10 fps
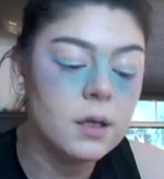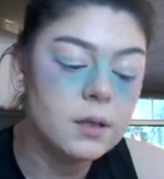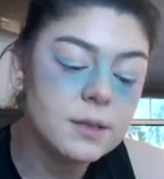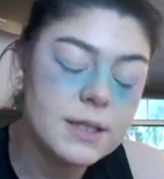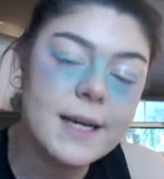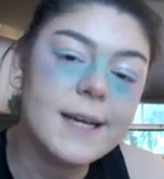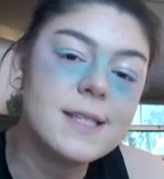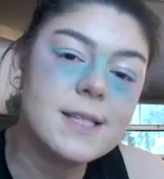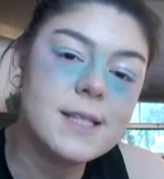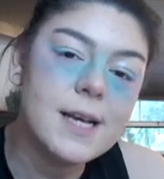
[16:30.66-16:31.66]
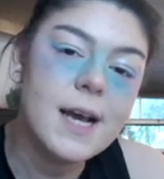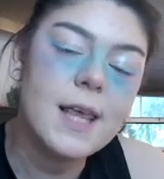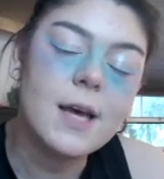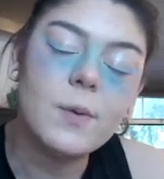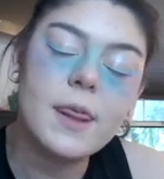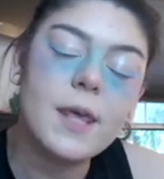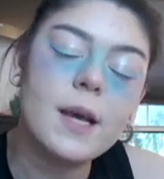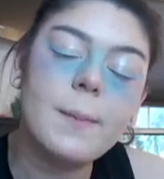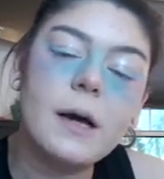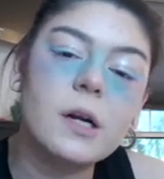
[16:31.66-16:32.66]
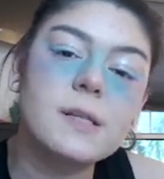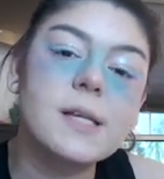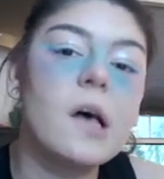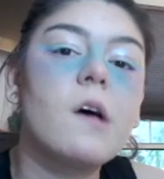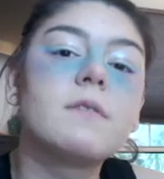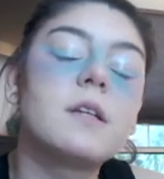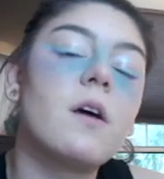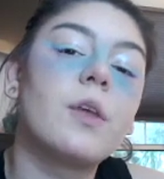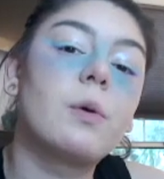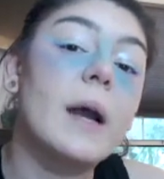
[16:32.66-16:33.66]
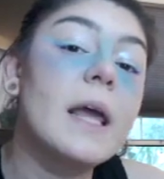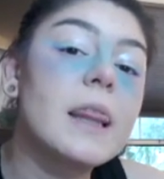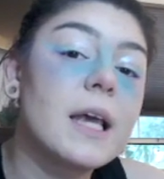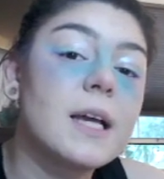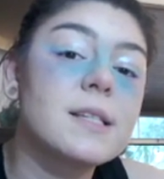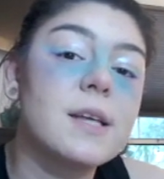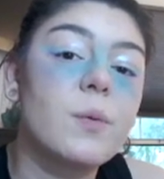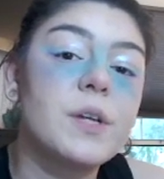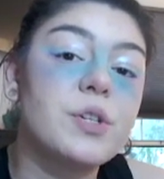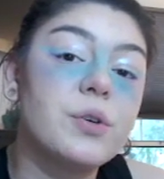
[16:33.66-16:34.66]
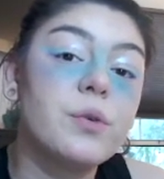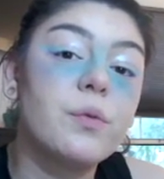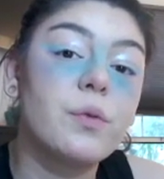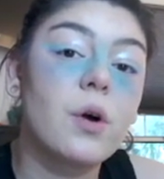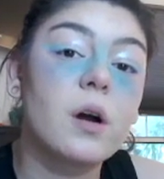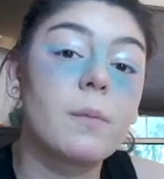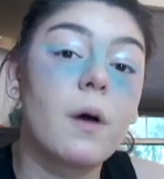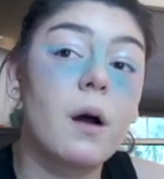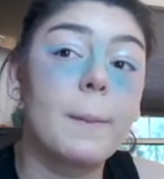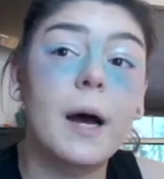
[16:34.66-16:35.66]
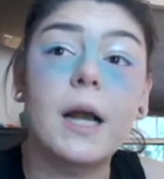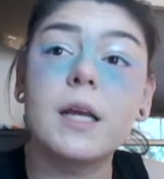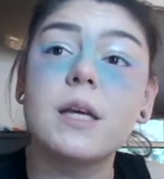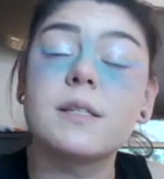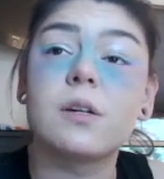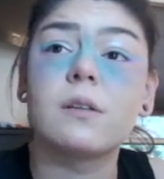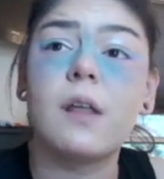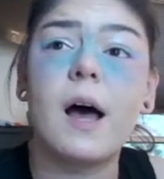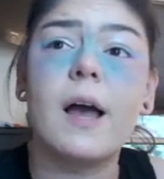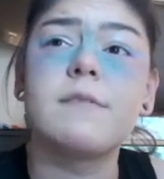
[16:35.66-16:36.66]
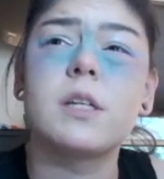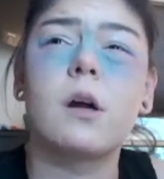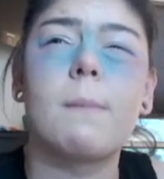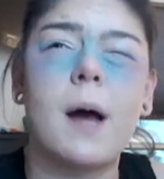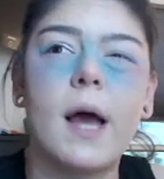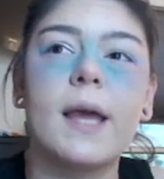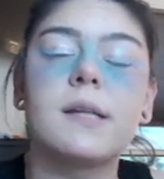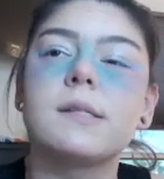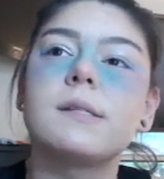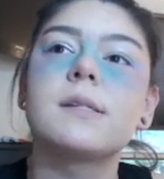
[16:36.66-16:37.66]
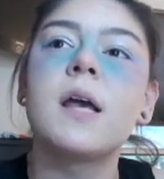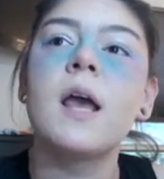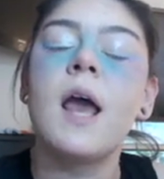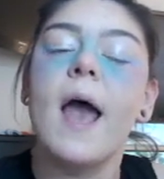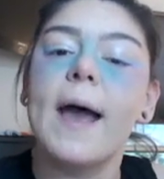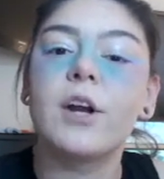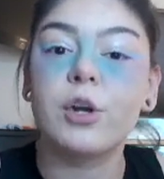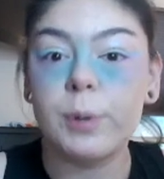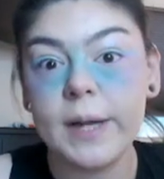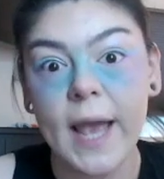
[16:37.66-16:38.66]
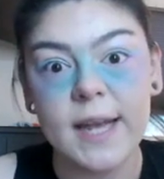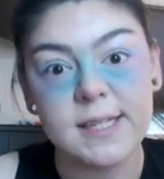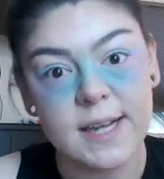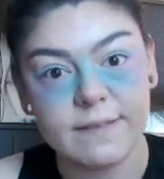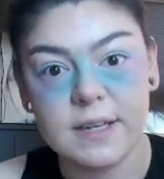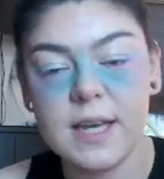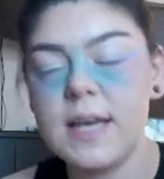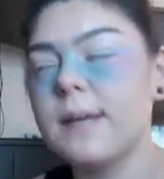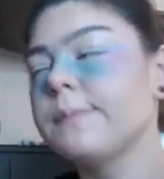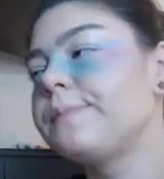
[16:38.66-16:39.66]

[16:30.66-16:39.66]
Today is the day that we think about ourselves and all the great things that we do for our bodies and our lives and our minds and our creativity.